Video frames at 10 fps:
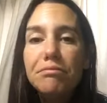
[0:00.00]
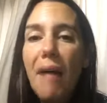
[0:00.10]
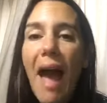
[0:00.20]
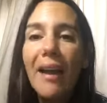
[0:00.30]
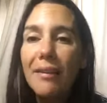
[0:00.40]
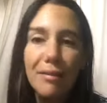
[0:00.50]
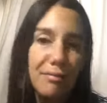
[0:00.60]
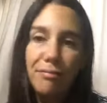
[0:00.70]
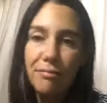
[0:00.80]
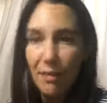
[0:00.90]
back
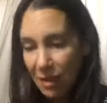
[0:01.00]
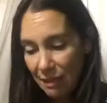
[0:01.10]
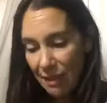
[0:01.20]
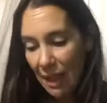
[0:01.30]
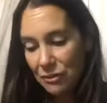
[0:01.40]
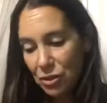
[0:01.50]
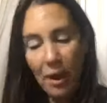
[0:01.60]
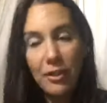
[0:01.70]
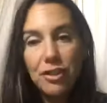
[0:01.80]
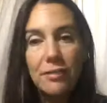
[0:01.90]
in that
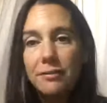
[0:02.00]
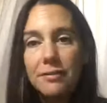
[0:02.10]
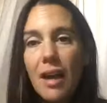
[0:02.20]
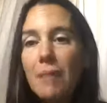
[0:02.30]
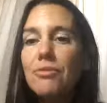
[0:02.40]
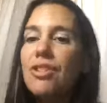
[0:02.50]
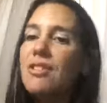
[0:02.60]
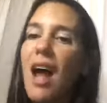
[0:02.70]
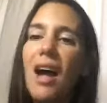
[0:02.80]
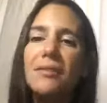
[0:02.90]
direction. I'm just
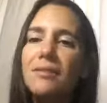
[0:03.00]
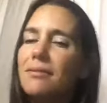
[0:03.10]
not,